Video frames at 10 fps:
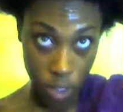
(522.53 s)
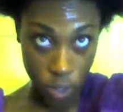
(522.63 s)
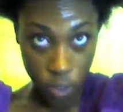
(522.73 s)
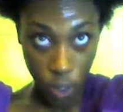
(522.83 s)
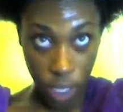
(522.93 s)

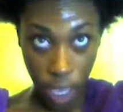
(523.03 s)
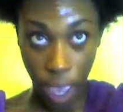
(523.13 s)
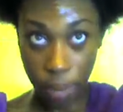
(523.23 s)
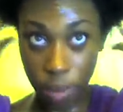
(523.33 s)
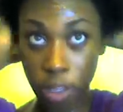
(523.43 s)
So
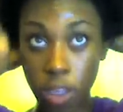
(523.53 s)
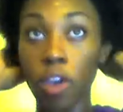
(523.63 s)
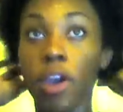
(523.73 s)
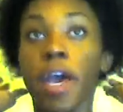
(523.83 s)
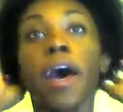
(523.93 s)
yeah, I'm going to
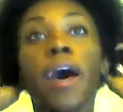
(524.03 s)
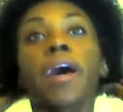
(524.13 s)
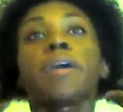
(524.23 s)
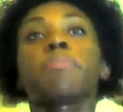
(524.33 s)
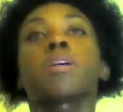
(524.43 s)
go ahead,